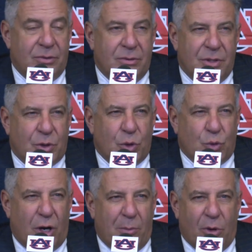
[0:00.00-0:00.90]
this was
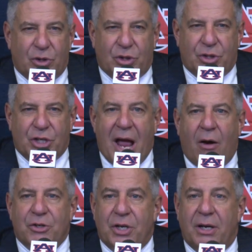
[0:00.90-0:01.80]
one of the most
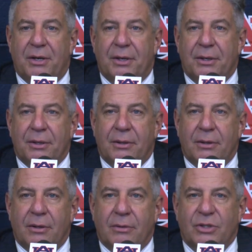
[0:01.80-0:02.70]
challenging
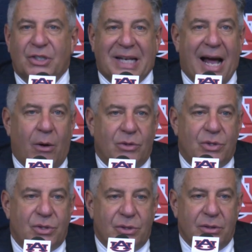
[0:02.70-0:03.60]

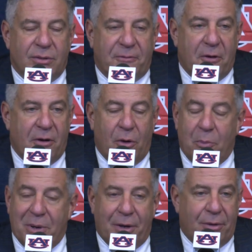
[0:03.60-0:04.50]
scouts for an
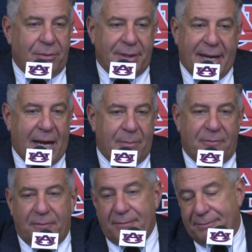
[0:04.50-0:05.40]
opening game
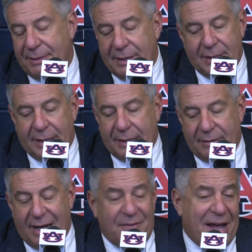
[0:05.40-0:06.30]
uh,
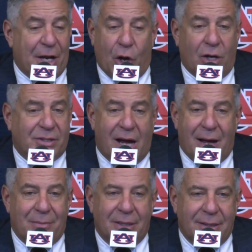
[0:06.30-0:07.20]
that I've had in a long
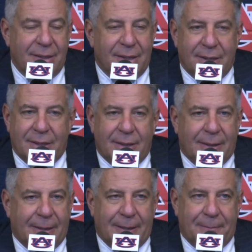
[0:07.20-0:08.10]
time.
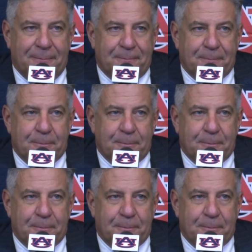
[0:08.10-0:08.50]
Um,